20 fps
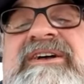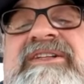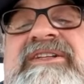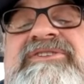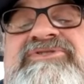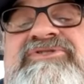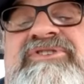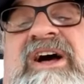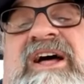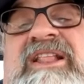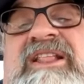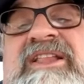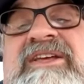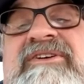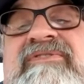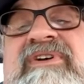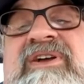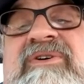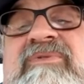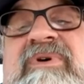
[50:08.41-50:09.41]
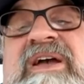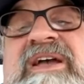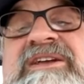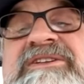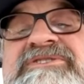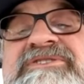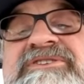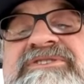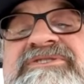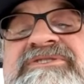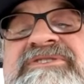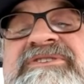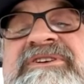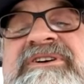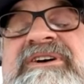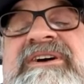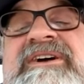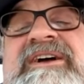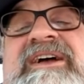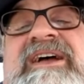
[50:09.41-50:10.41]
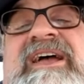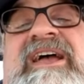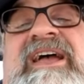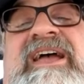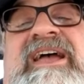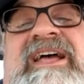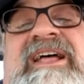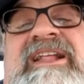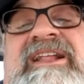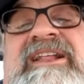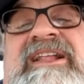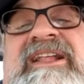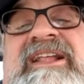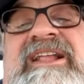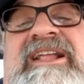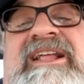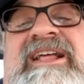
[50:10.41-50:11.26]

It's not living wages, and